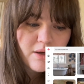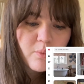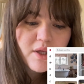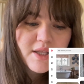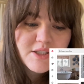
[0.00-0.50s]

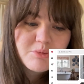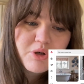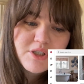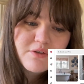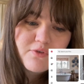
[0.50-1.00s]
real
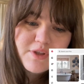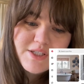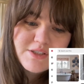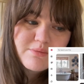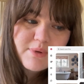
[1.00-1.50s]
inspiration for
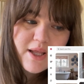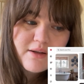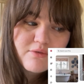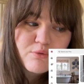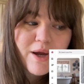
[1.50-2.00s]
this kind
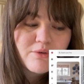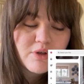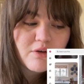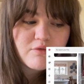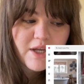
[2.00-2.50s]
of round of